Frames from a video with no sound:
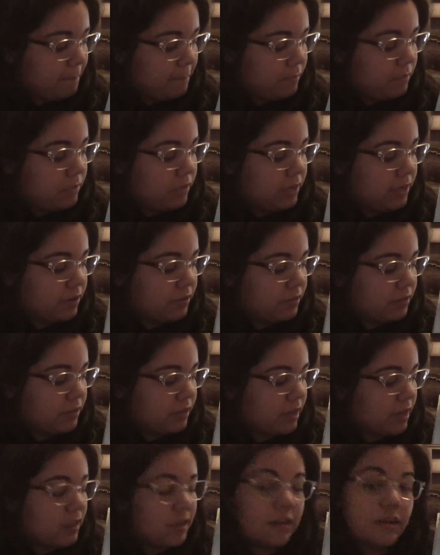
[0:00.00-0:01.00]
We hear
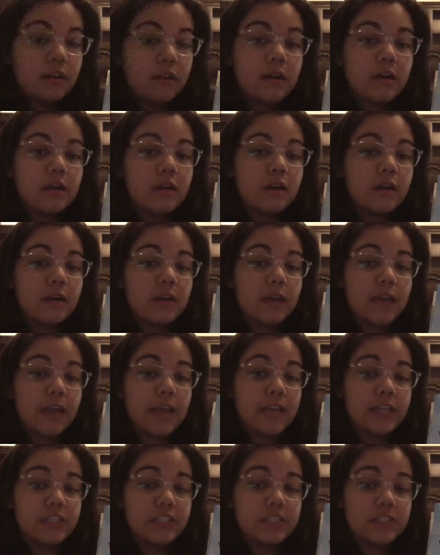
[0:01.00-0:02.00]
the
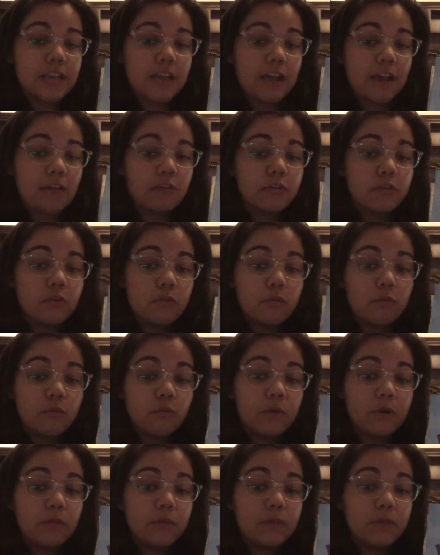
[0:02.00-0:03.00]
H sound
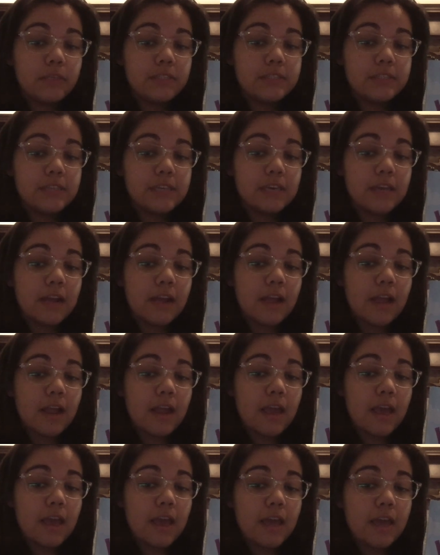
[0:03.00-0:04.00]
when we see a
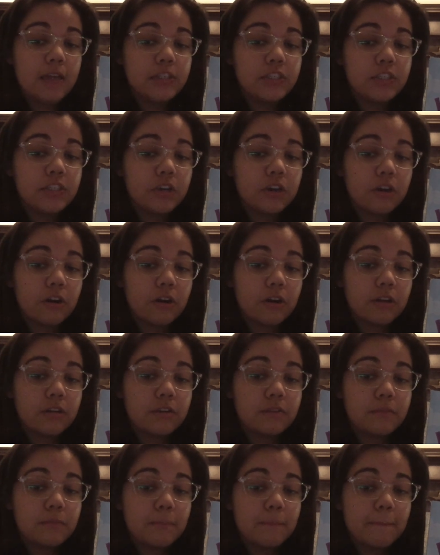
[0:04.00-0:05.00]
hedgehog
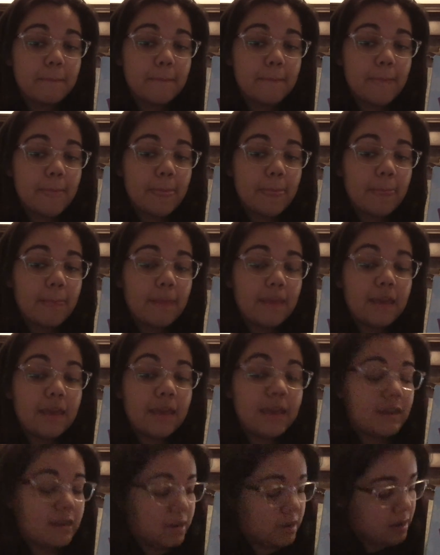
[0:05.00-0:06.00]

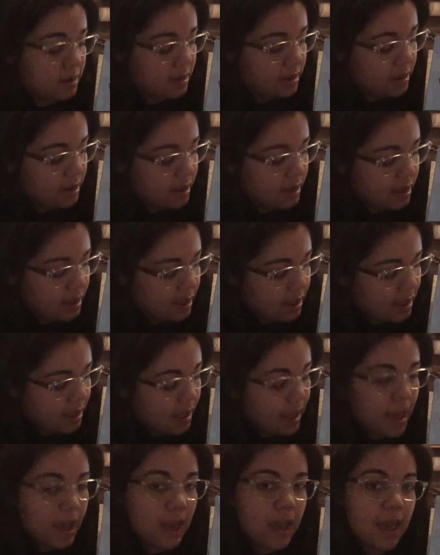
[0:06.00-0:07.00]
and
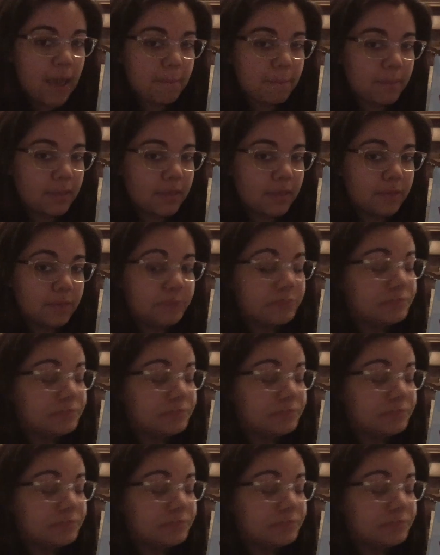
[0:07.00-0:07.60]
happy.